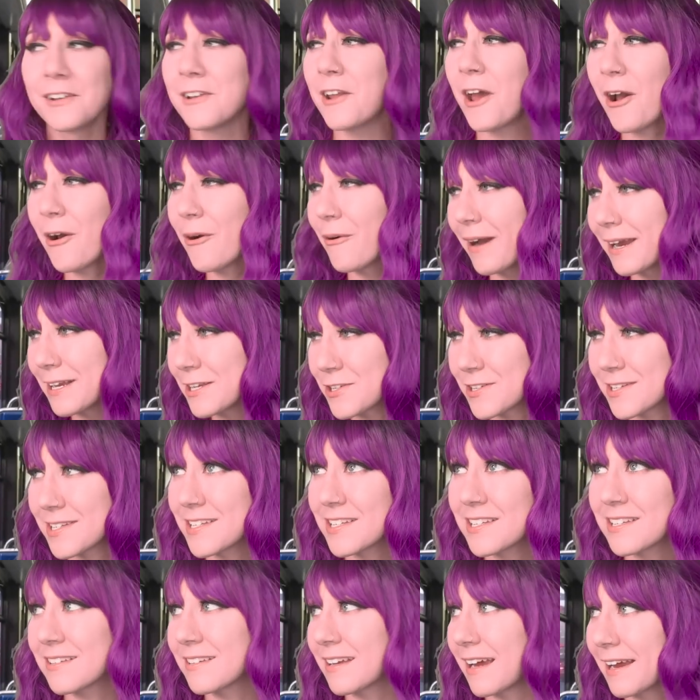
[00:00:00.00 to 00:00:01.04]
No, I
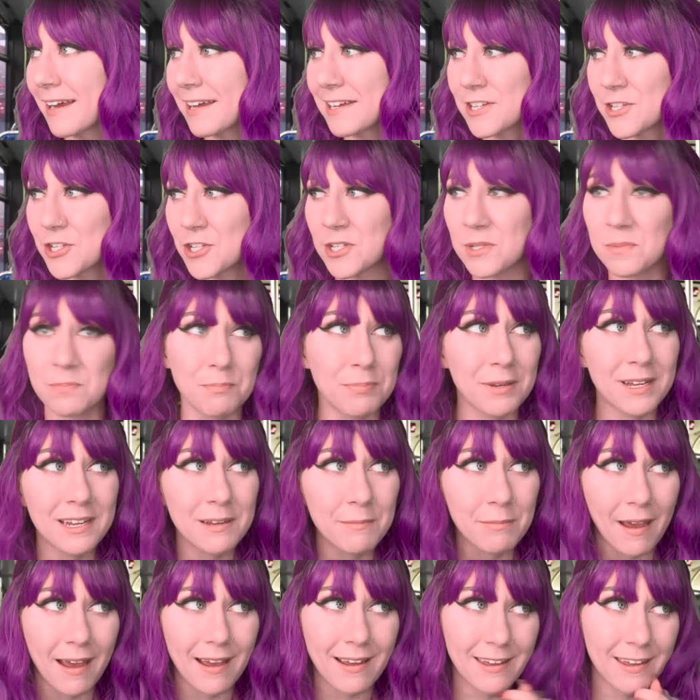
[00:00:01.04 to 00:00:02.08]
guess being
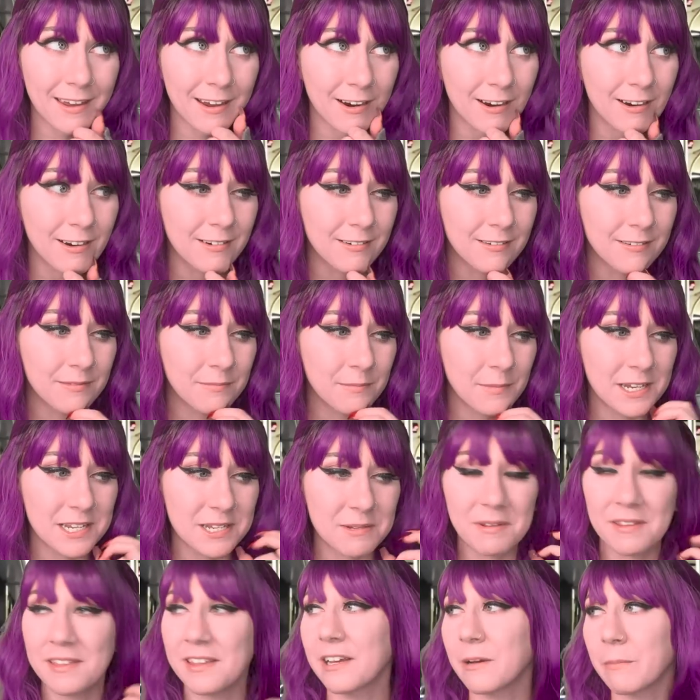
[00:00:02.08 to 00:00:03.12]
back here makes
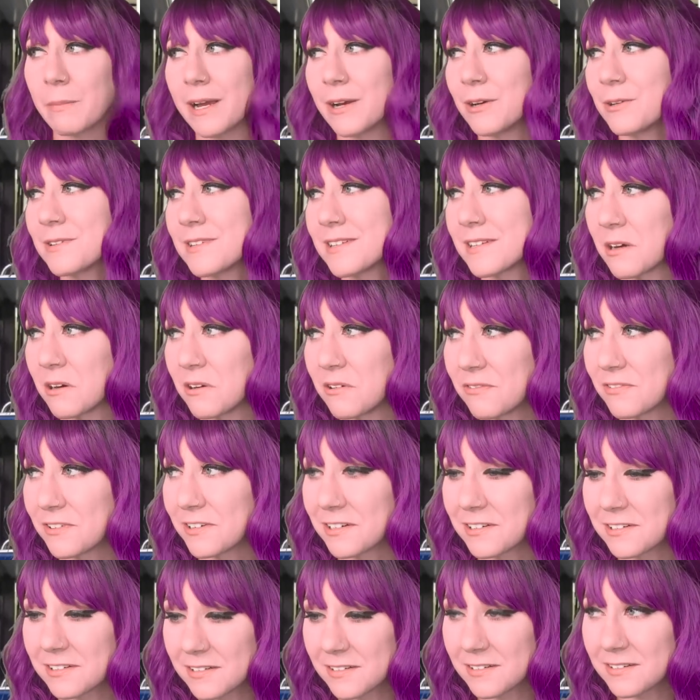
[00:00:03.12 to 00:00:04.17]
me think of my old self
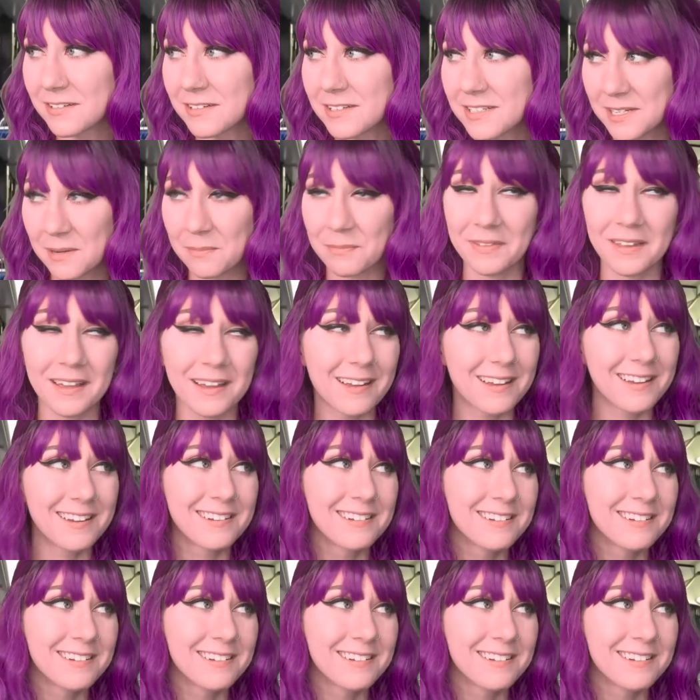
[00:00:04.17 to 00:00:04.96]
or something.